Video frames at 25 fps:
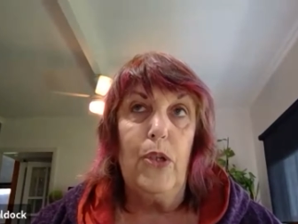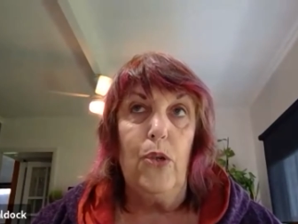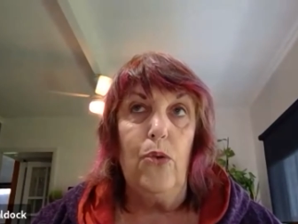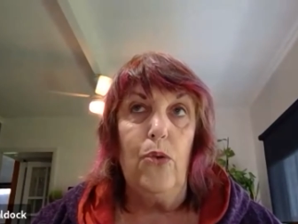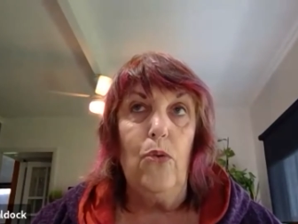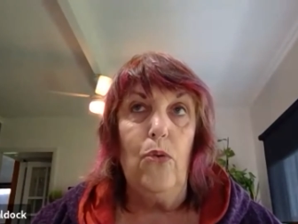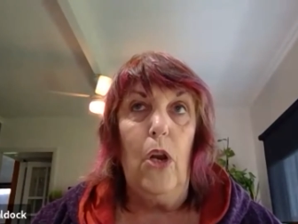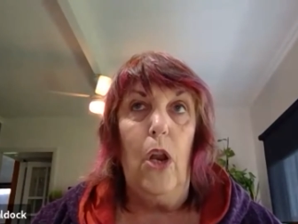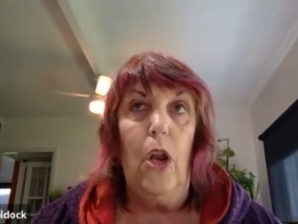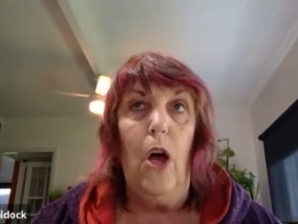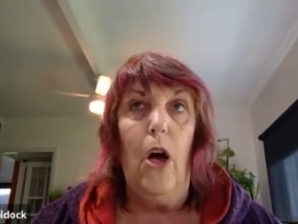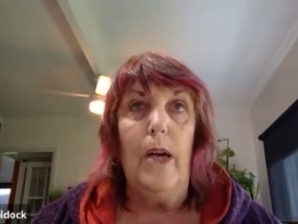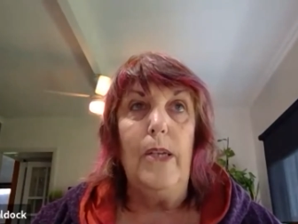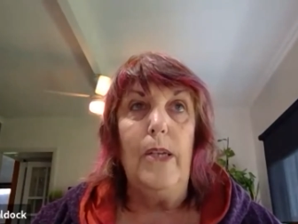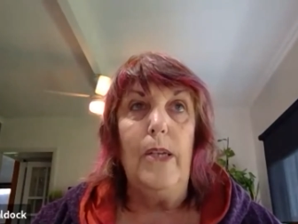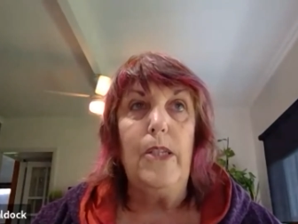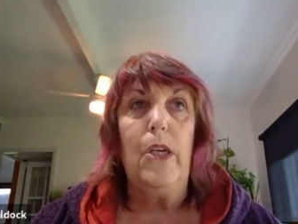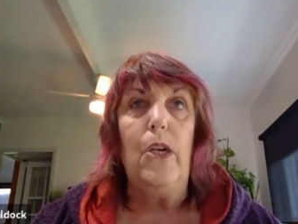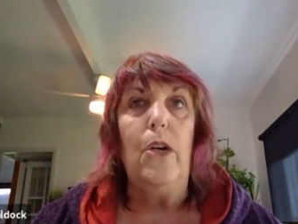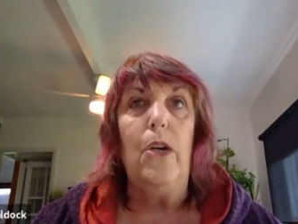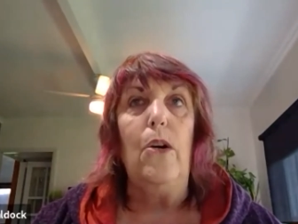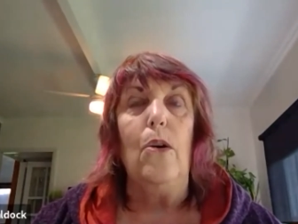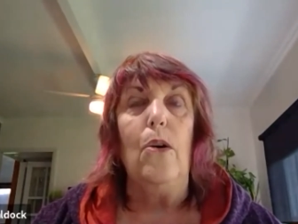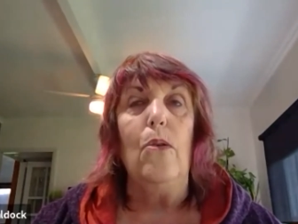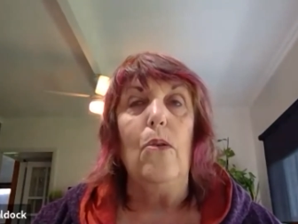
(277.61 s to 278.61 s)

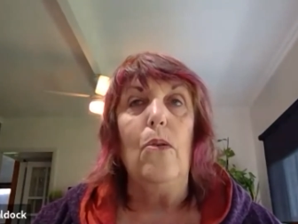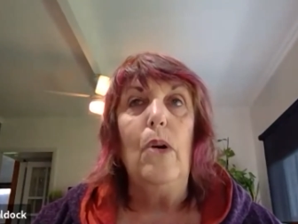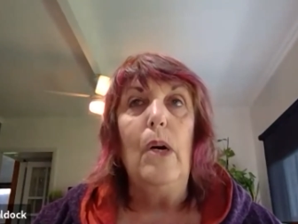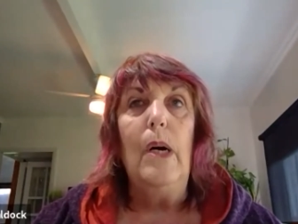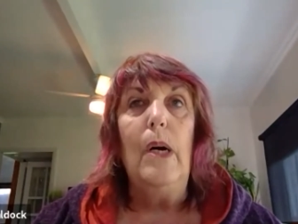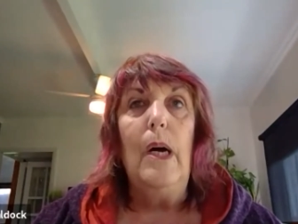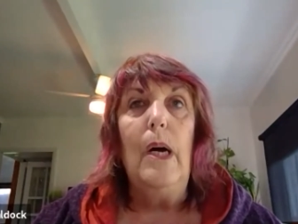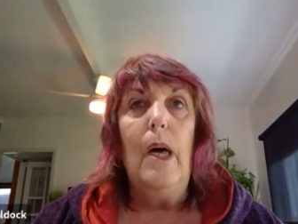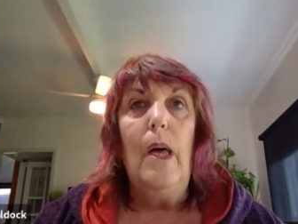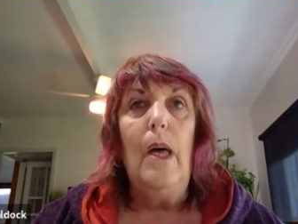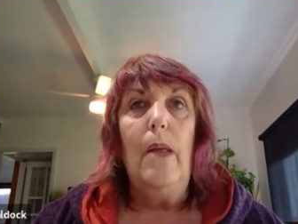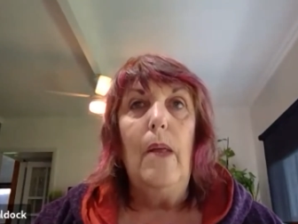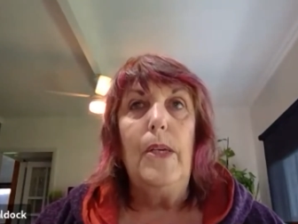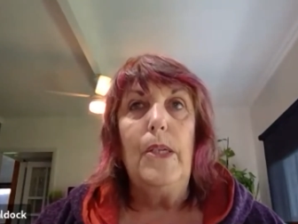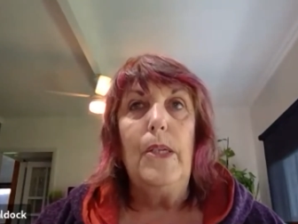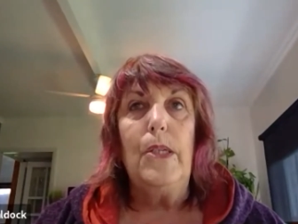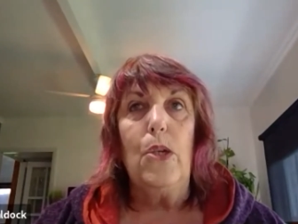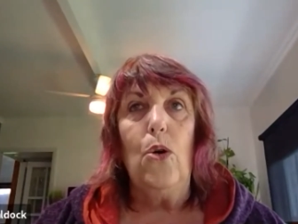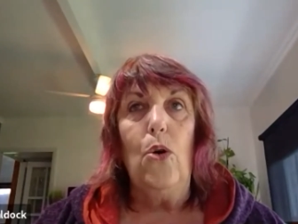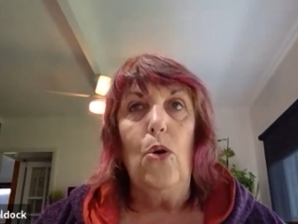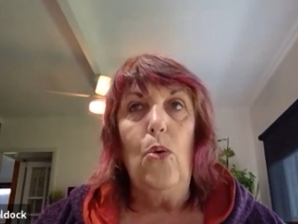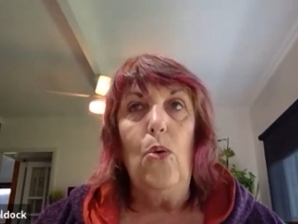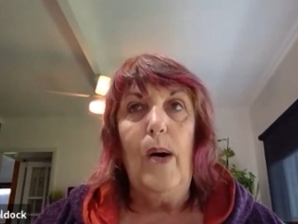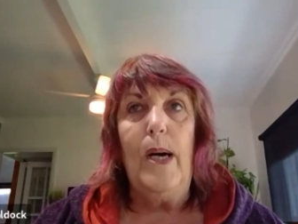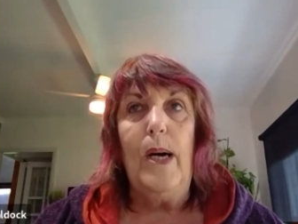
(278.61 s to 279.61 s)
clientele. There's
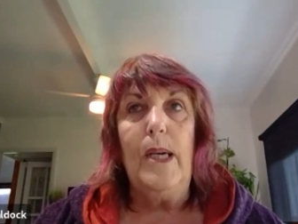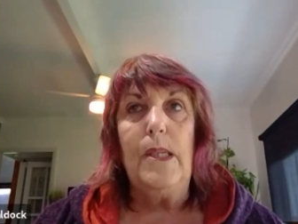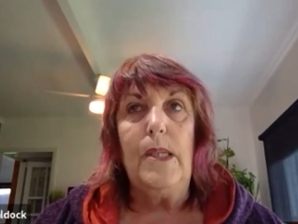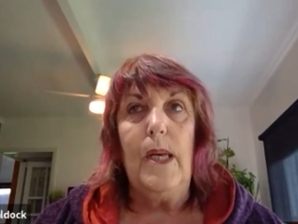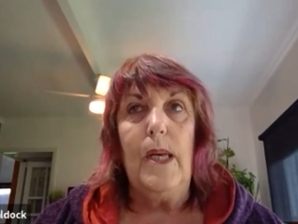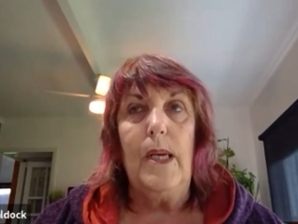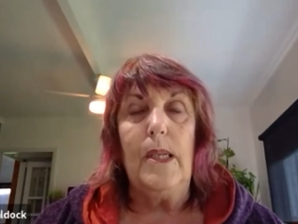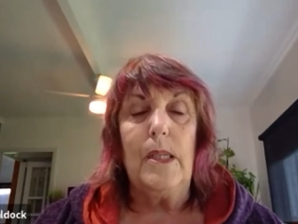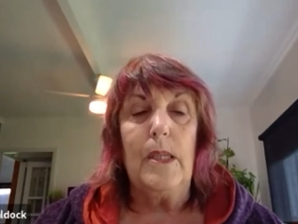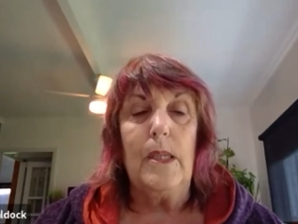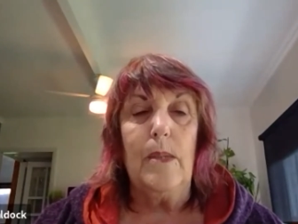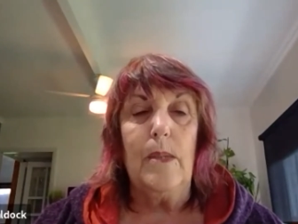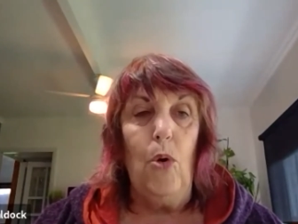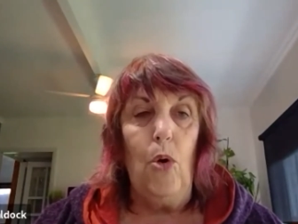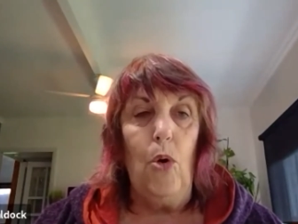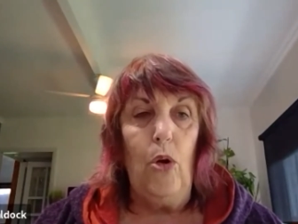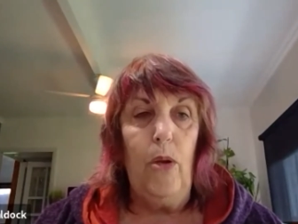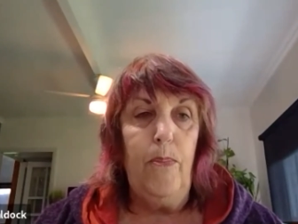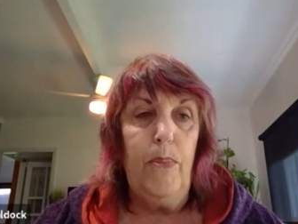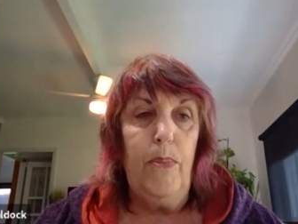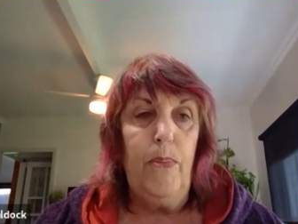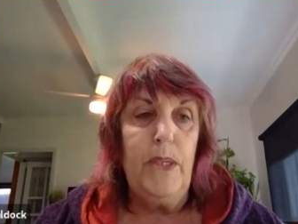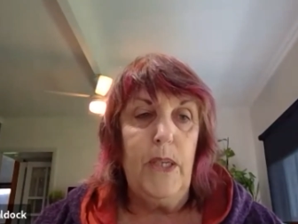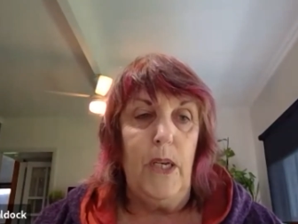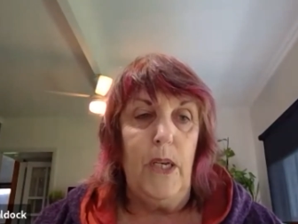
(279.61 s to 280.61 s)
always that smaller
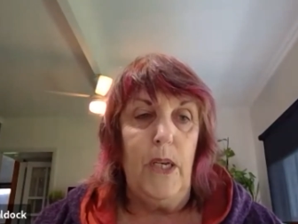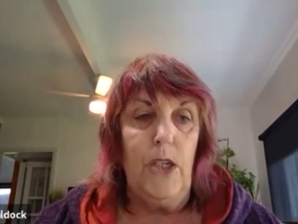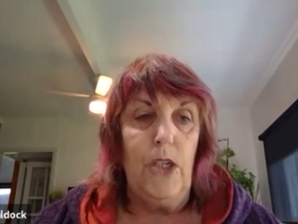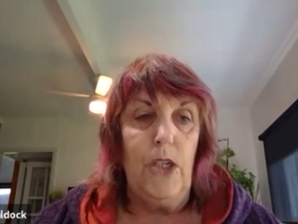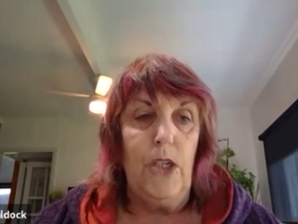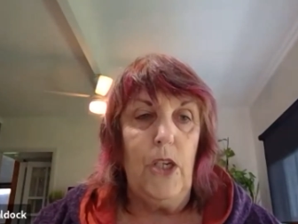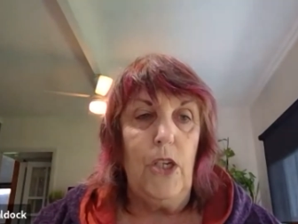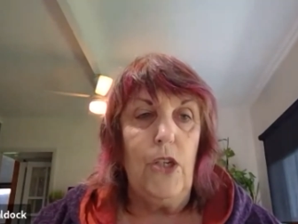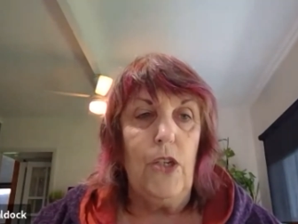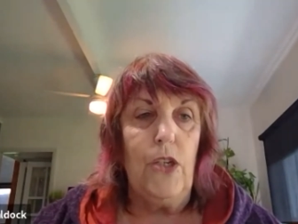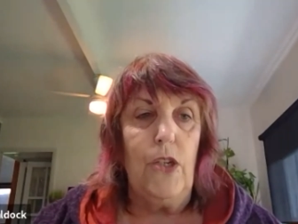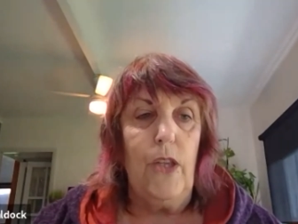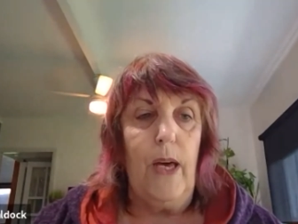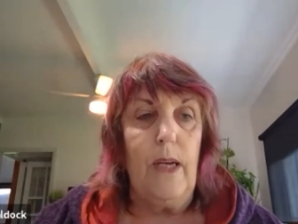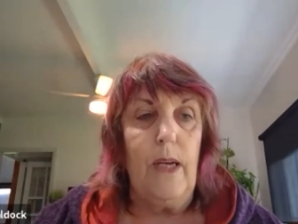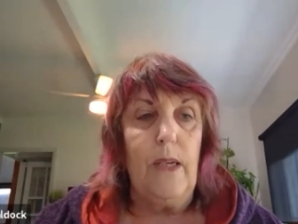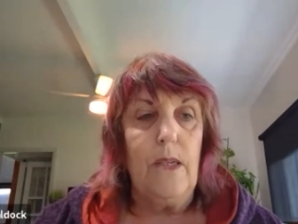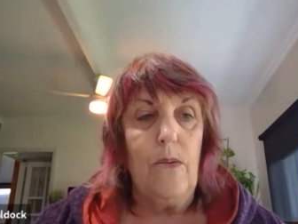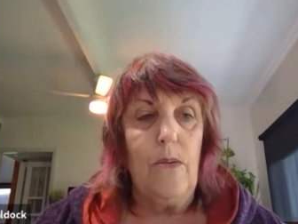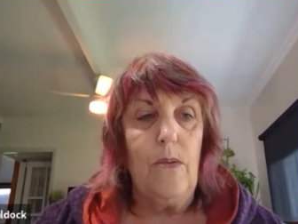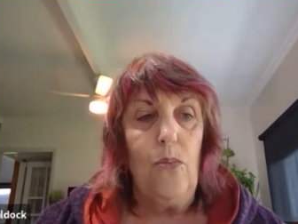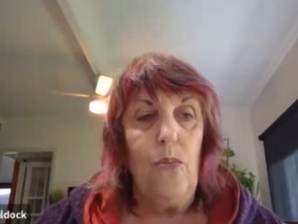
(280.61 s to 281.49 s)
percentage that